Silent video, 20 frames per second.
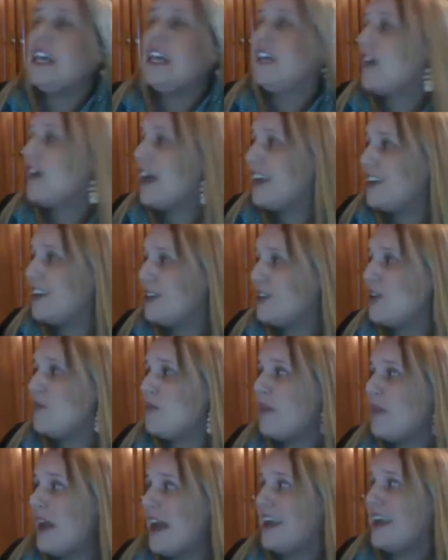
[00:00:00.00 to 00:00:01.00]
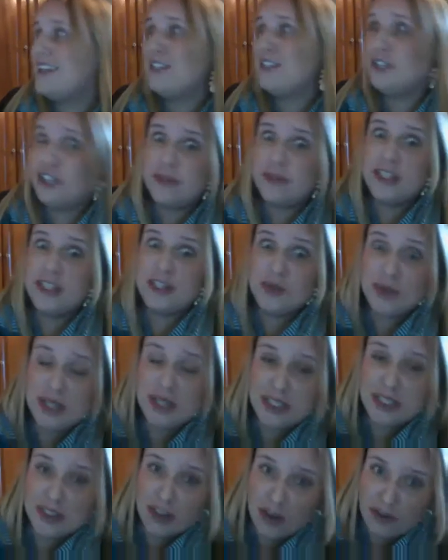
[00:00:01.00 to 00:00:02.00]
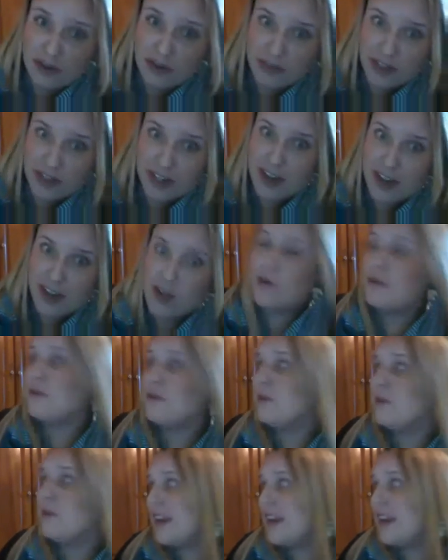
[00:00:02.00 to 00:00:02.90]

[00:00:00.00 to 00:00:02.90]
If I could go back and do my 20s over with